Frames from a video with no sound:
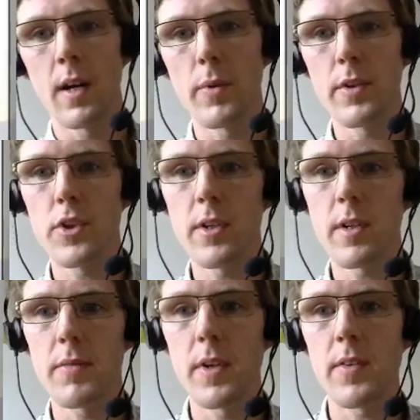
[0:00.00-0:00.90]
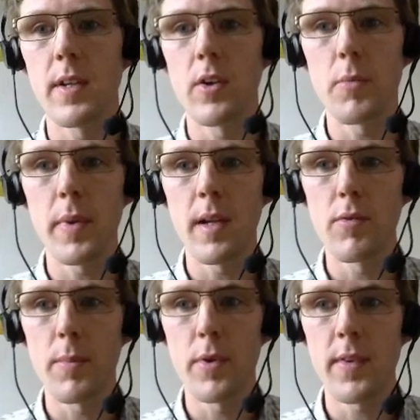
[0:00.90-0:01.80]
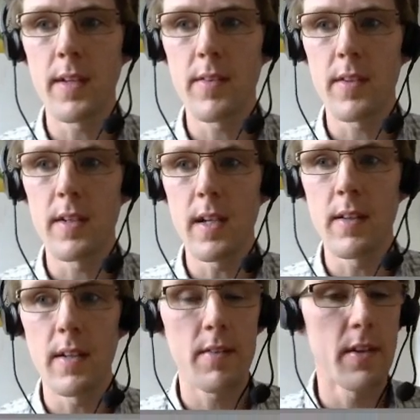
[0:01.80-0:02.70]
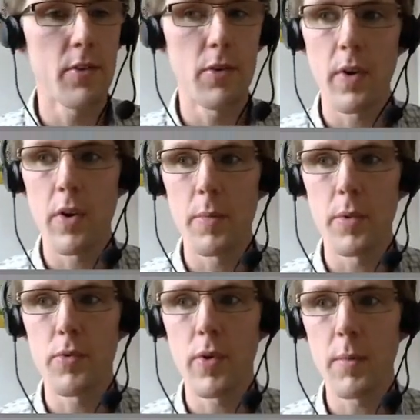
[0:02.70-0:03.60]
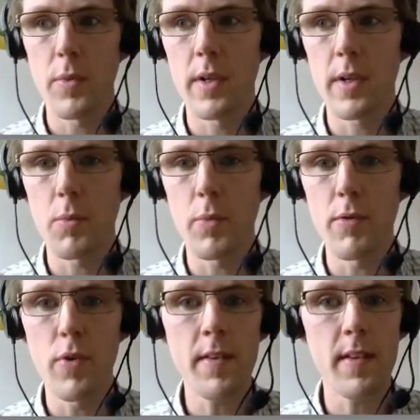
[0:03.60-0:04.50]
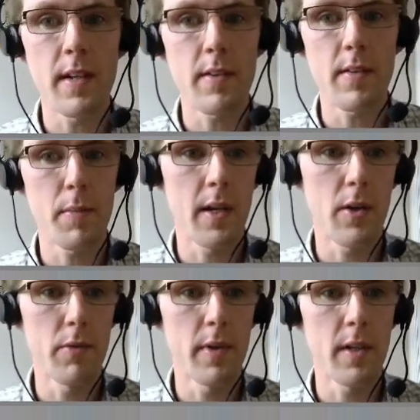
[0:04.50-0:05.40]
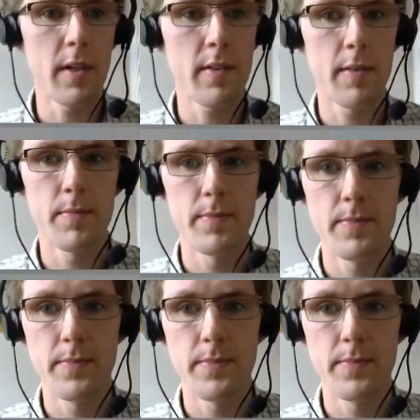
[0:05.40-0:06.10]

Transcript: And with geodiversity not being represented in the essential variable framework, we risked it being overlooked.